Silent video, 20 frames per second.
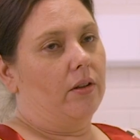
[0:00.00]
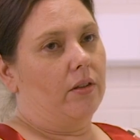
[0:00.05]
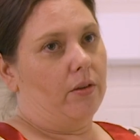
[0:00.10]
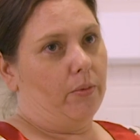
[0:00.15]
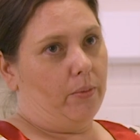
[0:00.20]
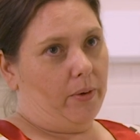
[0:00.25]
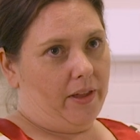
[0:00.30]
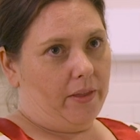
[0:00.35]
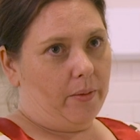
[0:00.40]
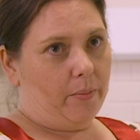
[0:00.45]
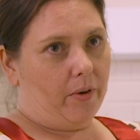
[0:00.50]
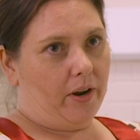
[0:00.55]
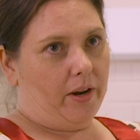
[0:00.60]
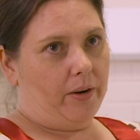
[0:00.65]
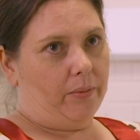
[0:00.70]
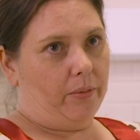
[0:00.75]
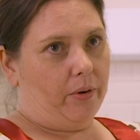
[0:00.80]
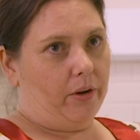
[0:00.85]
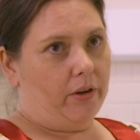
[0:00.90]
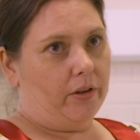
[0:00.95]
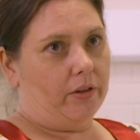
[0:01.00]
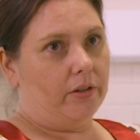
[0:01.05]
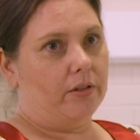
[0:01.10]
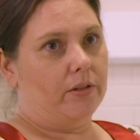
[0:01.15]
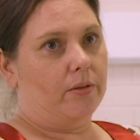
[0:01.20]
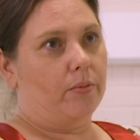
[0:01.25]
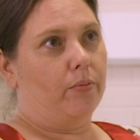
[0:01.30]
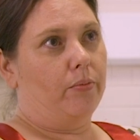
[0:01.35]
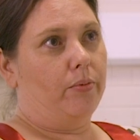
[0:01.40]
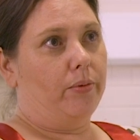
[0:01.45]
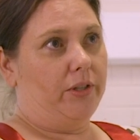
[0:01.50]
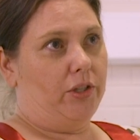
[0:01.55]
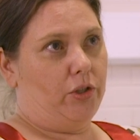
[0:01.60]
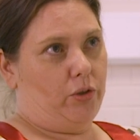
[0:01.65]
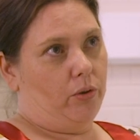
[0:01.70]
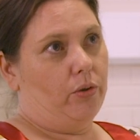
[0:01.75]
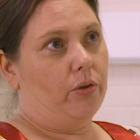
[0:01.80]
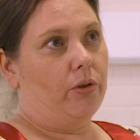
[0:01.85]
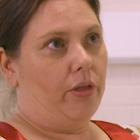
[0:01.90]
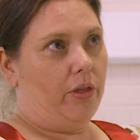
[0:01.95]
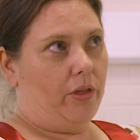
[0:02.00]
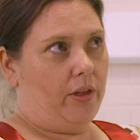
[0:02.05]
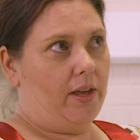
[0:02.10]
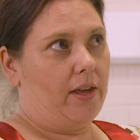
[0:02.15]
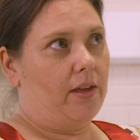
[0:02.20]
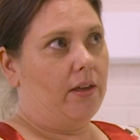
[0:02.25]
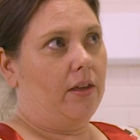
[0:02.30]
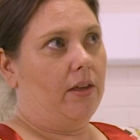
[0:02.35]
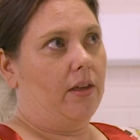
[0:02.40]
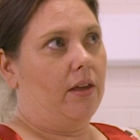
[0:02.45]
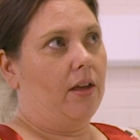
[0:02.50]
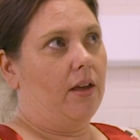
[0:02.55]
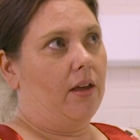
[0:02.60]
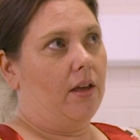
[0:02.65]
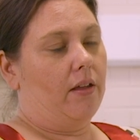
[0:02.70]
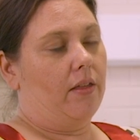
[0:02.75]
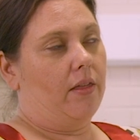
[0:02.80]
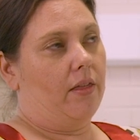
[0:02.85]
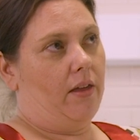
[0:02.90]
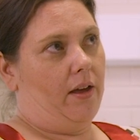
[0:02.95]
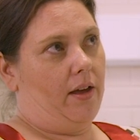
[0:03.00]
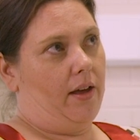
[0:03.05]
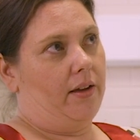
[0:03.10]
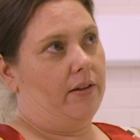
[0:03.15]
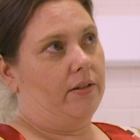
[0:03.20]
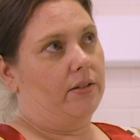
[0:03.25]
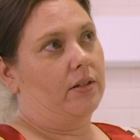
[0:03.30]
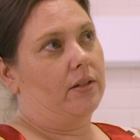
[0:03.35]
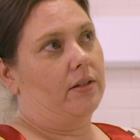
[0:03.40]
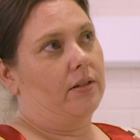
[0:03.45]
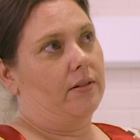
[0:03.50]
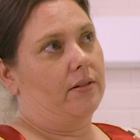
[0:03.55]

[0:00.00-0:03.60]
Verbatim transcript: the way the brain works, we do think that